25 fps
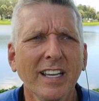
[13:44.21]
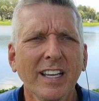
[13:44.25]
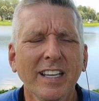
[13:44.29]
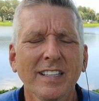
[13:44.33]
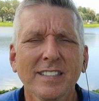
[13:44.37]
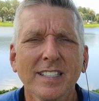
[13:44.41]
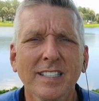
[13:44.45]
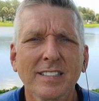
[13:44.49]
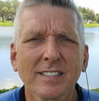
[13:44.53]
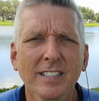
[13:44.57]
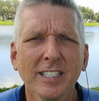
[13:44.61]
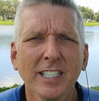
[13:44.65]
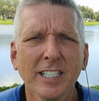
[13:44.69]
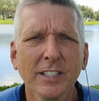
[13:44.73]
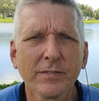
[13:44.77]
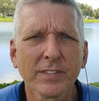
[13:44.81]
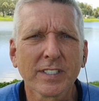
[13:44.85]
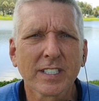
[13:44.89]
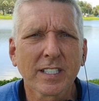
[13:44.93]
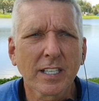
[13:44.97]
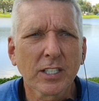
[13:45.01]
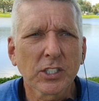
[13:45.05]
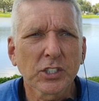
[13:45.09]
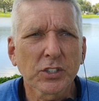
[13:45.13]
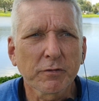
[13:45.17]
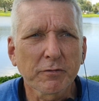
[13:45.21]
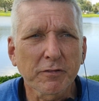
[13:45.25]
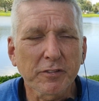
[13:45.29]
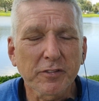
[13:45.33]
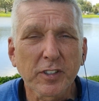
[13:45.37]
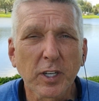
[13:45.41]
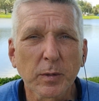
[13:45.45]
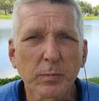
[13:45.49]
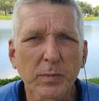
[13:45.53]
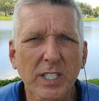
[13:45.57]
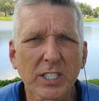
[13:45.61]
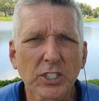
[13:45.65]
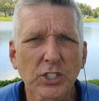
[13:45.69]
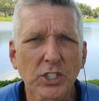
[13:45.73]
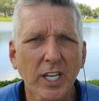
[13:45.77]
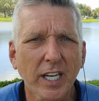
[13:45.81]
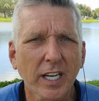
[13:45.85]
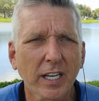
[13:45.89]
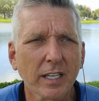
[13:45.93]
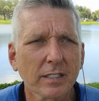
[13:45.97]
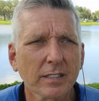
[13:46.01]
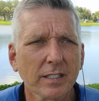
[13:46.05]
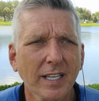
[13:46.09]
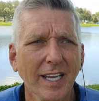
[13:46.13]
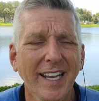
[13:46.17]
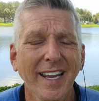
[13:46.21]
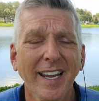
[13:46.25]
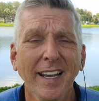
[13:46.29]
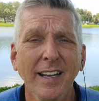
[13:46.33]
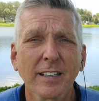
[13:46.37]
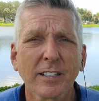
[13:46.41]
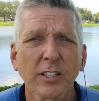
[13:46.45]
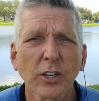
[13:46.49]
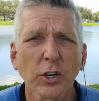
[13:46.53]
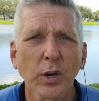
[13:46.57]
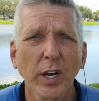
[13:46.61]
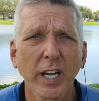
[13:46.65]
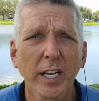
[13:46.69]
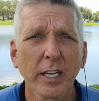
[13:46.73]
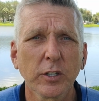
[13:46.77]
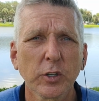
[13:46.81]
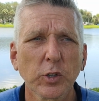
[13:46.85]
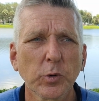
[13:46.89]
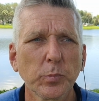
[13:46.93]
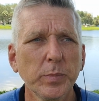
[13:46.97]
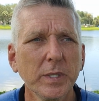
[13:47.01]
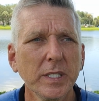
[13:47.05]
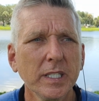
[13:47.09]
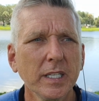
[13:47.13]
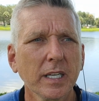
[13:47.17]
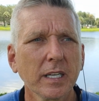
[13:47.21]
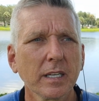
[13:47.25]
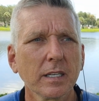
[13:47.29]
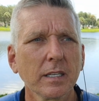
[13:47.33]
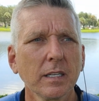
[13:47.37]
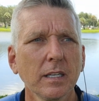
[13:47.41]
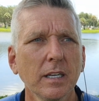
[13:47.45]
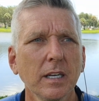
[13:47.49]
that's an invitation from the chant and our inner being